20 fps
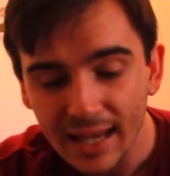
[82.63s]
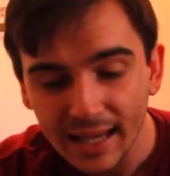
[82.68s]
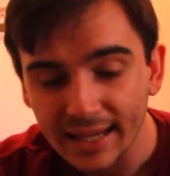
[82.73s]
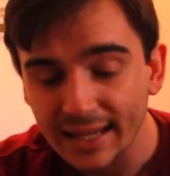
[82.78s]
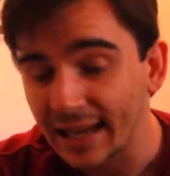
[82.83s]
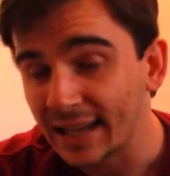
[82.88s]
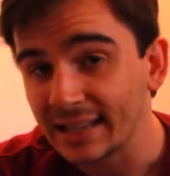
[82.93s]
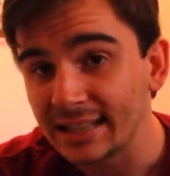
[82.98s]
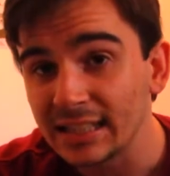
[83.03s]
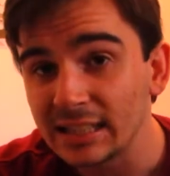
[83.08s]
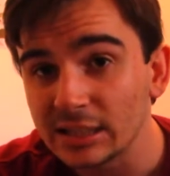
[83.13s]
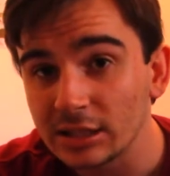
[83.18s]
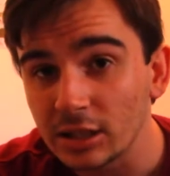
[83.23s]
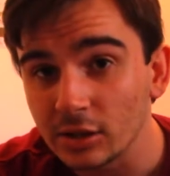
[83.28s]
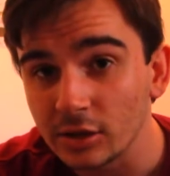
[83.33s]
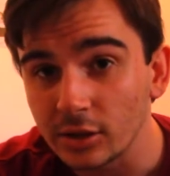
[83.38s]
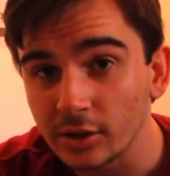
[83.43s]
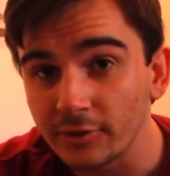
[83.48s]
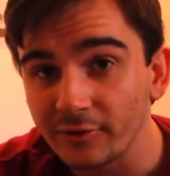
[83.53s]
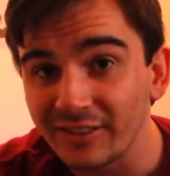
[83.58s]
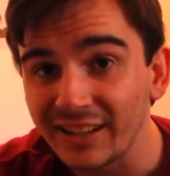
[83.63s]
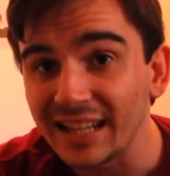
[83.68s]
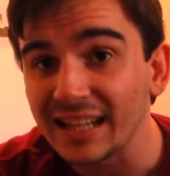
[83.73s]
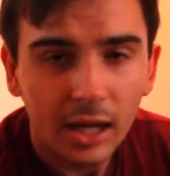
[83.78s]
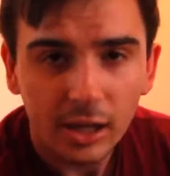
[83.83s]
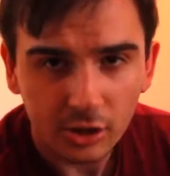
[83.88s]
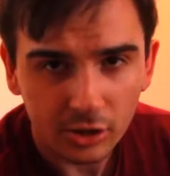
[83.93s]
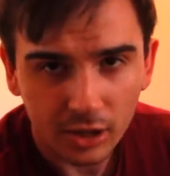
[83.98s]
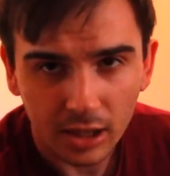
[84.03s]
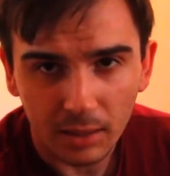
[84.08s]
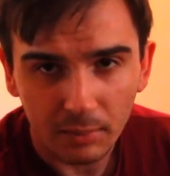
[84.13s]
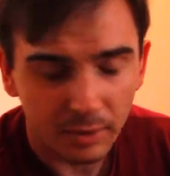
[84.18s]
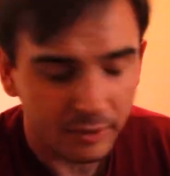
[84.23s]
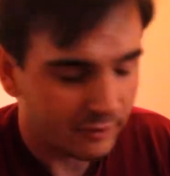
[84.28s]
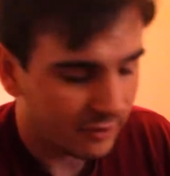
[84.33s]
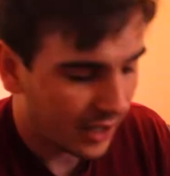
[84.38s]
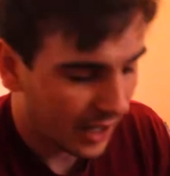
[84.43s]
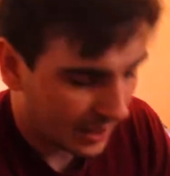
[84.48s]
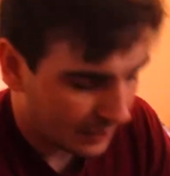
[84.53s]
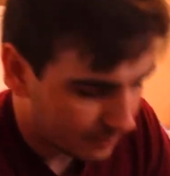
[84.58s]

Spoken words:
Get these on your feet, you're gonna be fine.